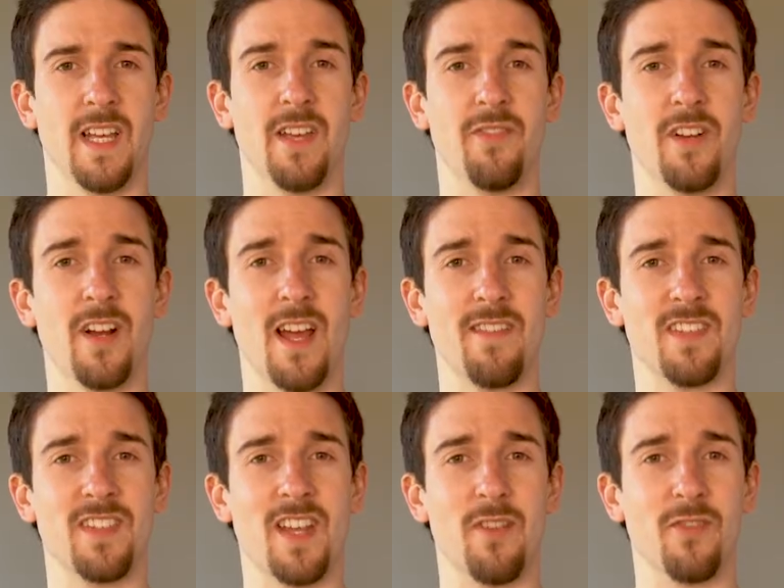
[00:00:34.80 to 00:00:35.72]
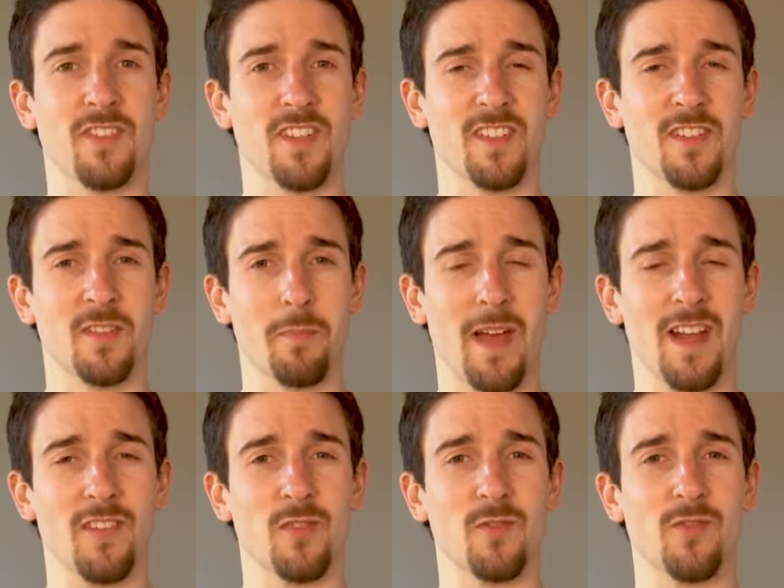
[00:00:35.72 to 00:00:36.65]
If you don't have a set of resistance
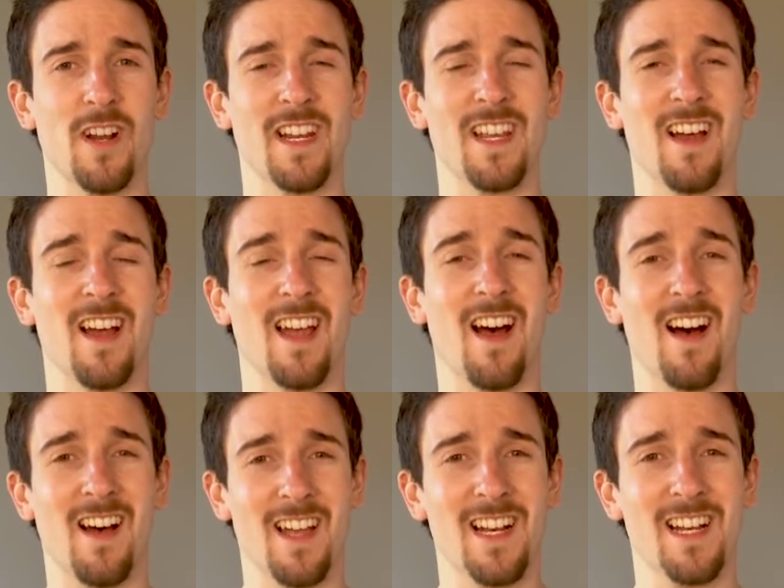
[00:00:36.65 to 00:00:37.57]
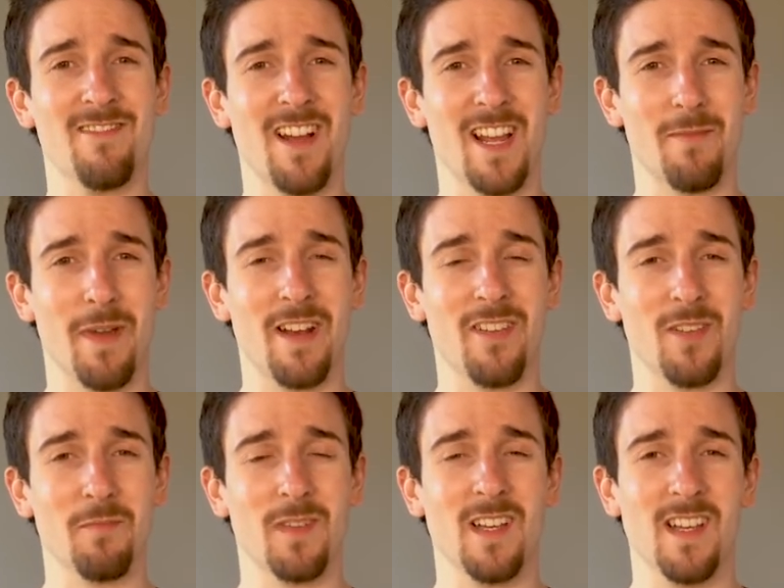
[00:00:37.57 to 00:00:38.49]
bands already, I highly recommend
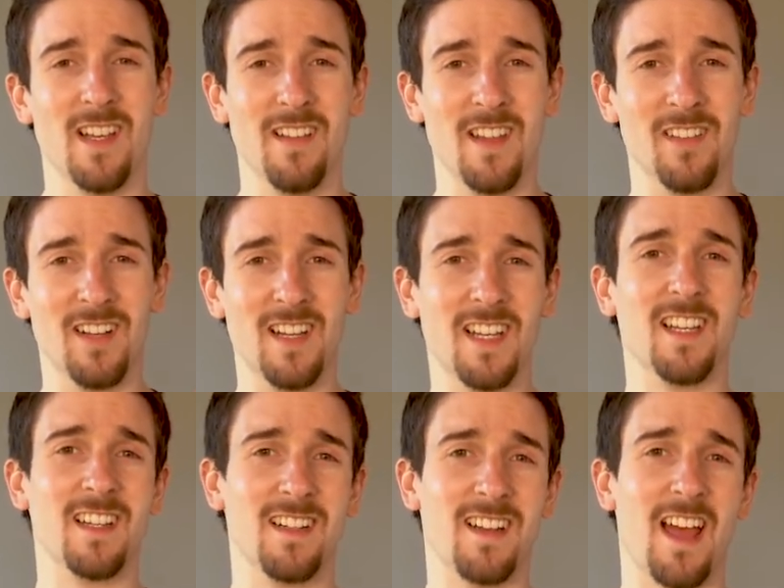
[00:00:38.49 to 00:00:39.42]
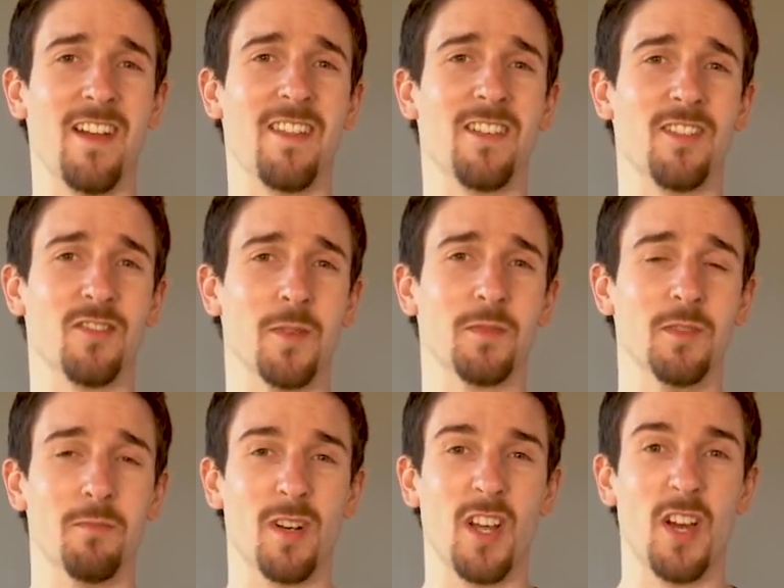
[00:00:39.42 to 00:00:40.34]
them. There's a link down in the
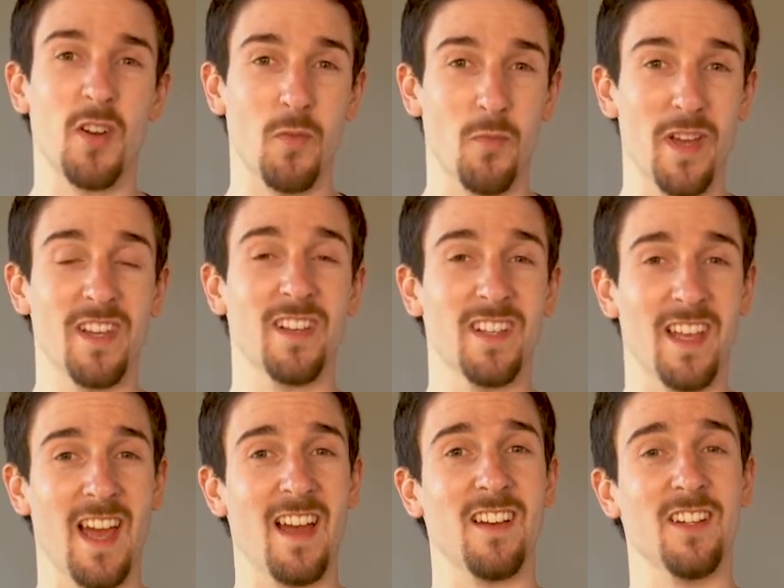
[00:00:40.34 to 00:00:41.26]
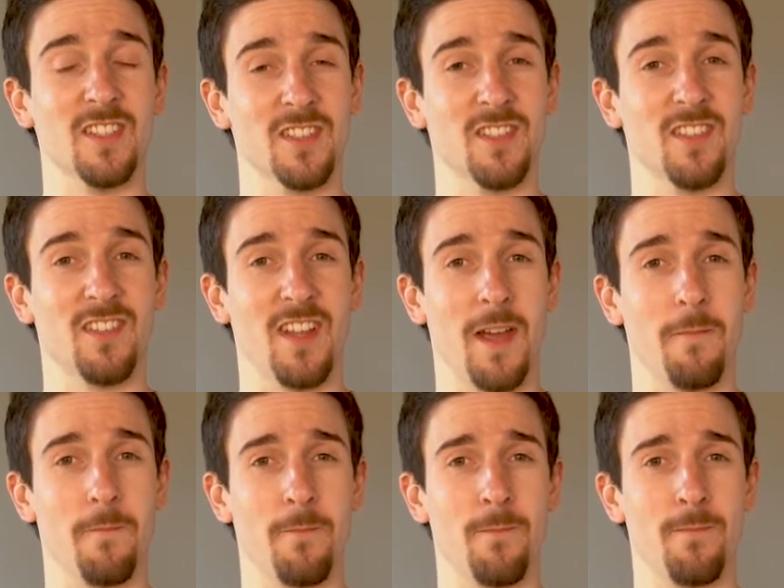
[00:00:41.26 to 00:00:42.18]
description below where you can get a good set.
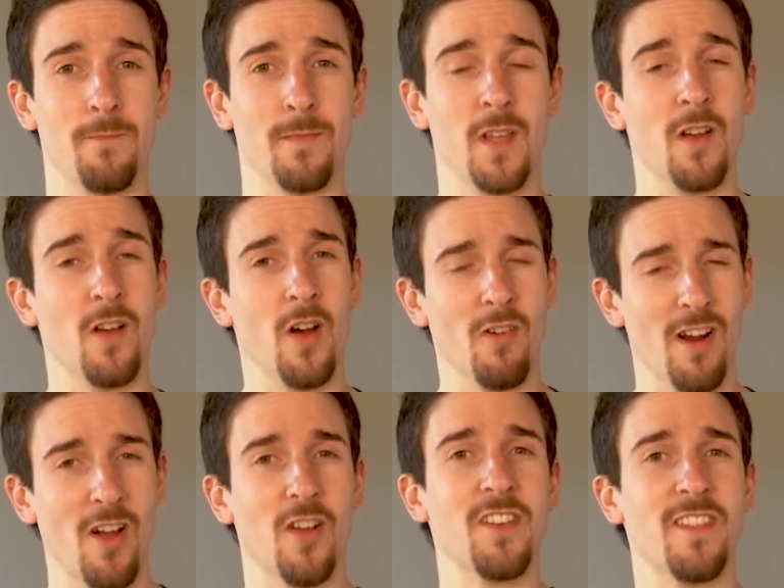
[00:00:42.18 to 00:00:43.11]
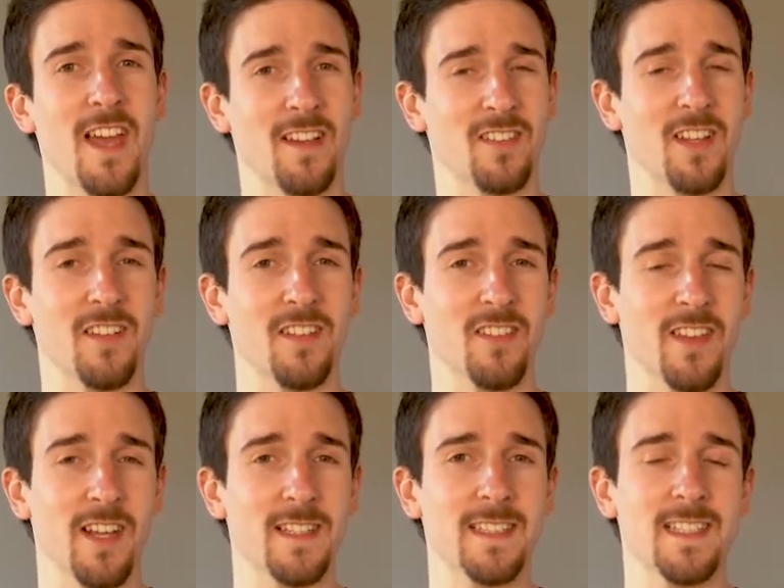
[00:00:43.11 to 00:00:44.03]
Alright, on to the exercises
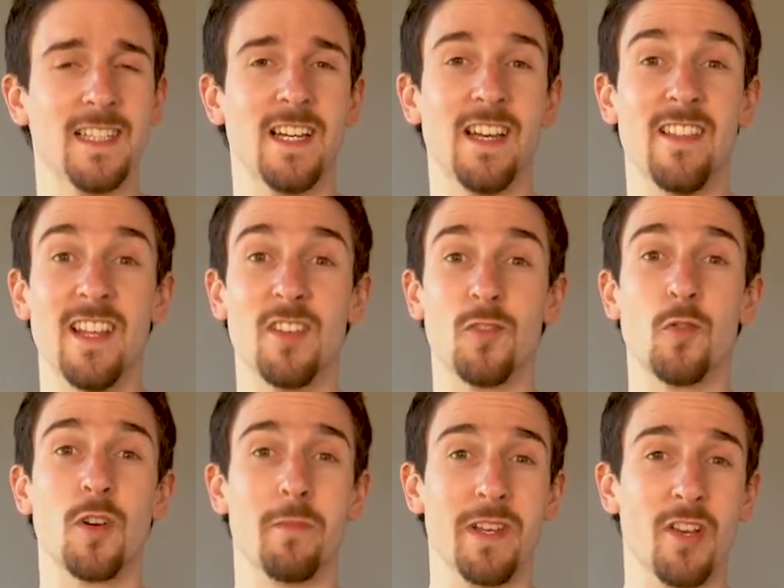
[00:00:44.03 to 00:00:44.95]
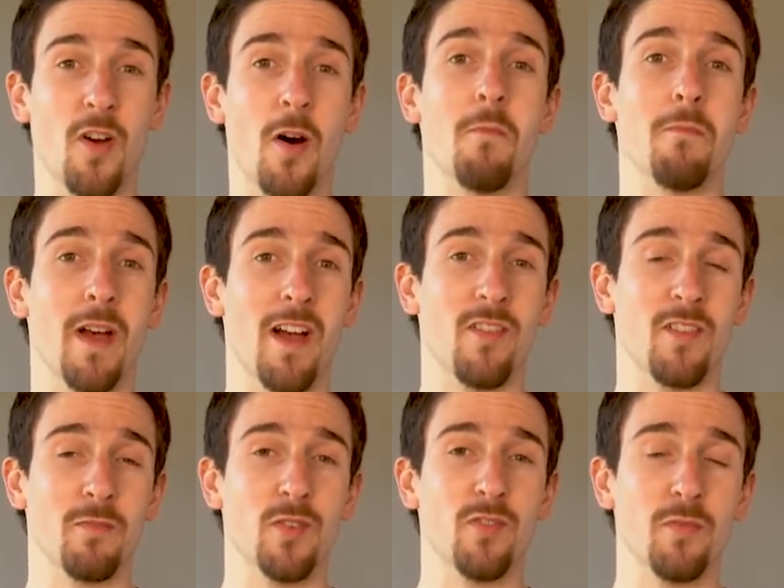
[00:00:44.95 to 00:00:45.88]
then. These are all going to be
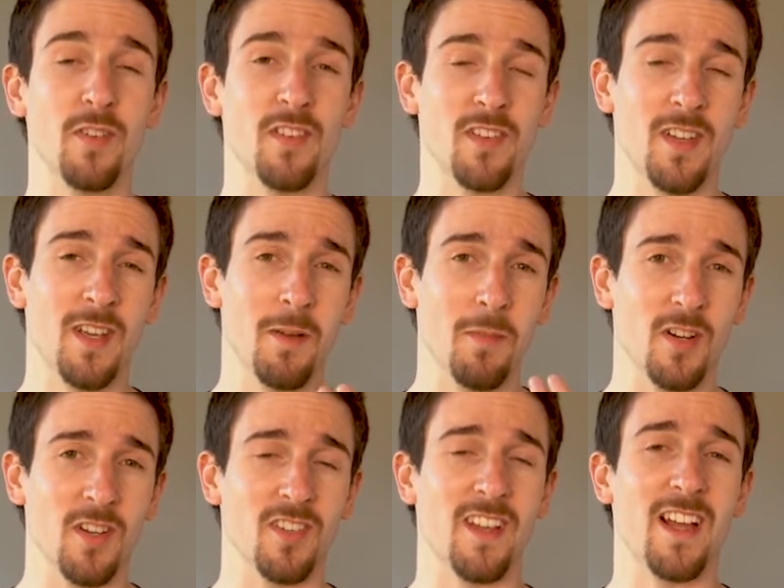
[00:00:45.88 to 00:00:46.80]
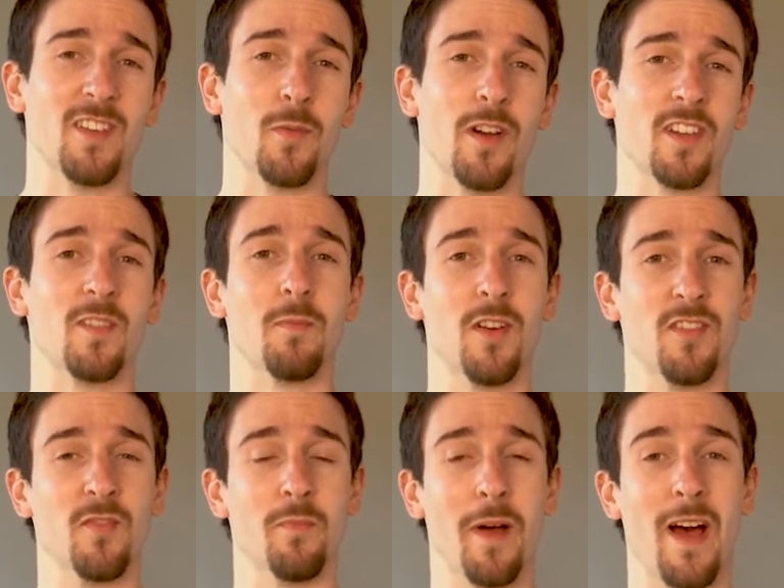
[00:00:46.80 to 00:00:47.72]
compound movements because that's where
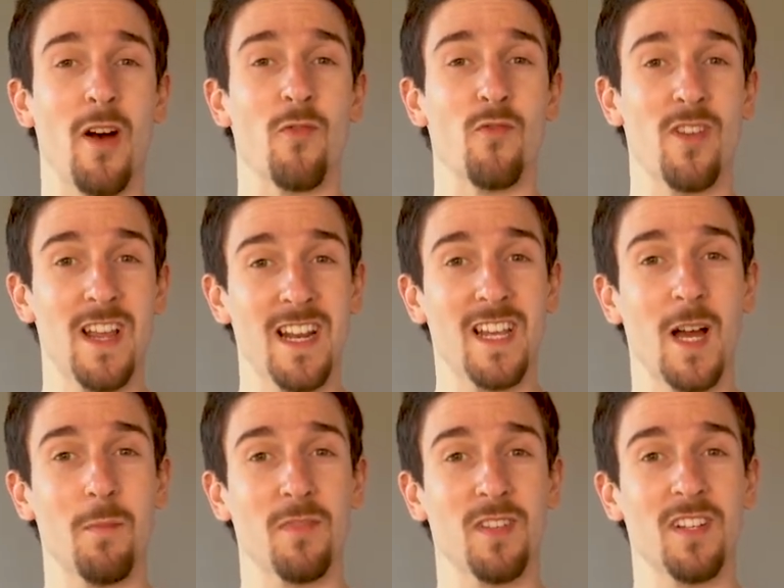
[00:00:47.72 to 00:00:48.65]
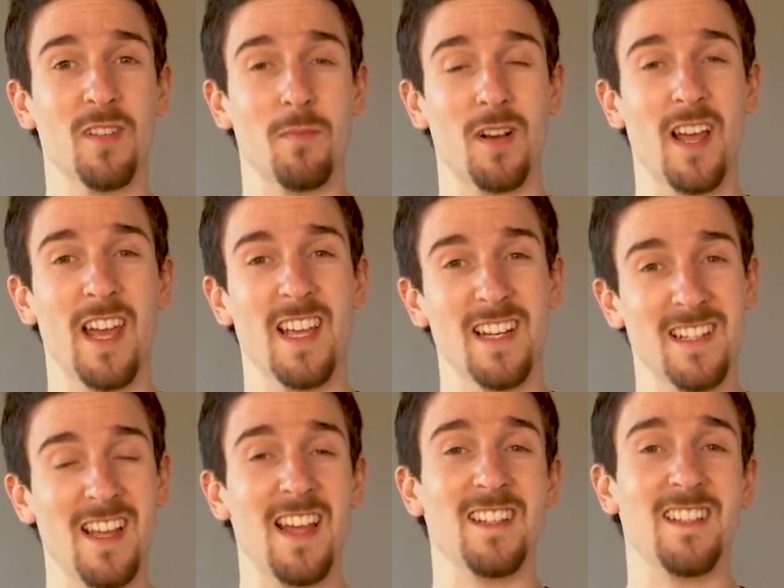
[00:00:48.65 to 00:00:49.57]
explosive power really comes into play in
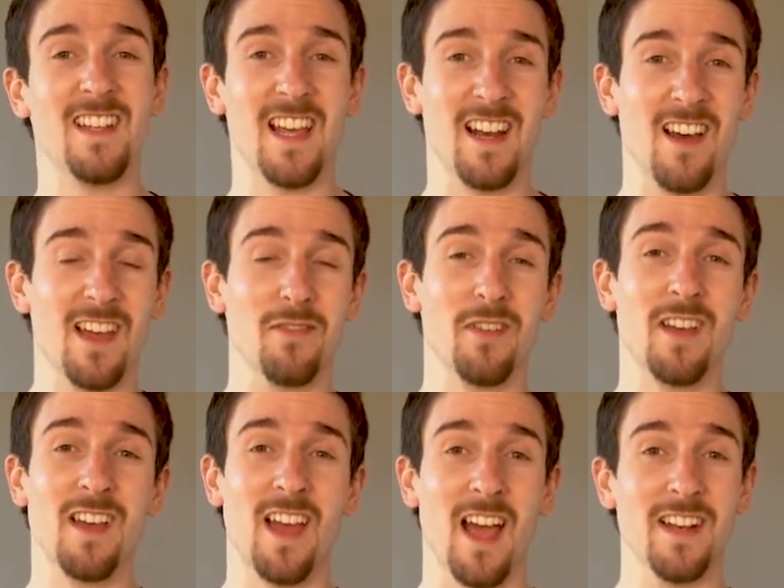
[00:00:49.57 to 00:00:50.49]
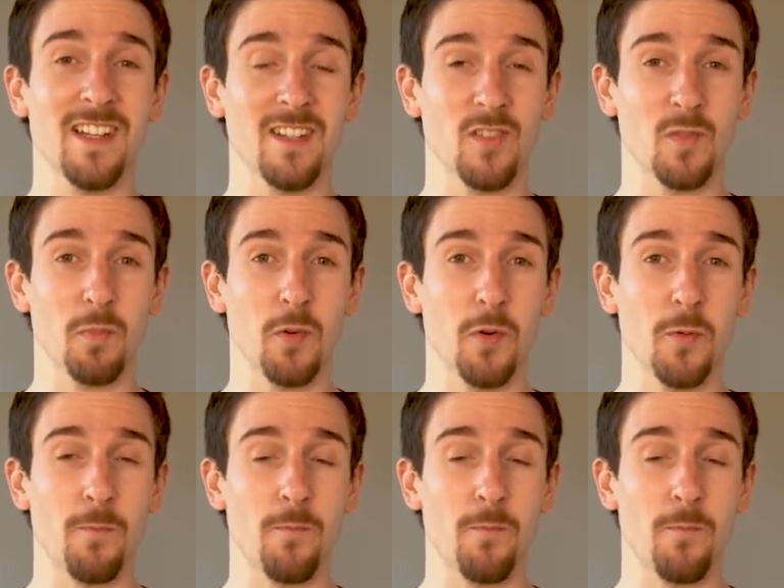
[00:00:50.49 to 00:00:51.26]
day-to-day life and in sport.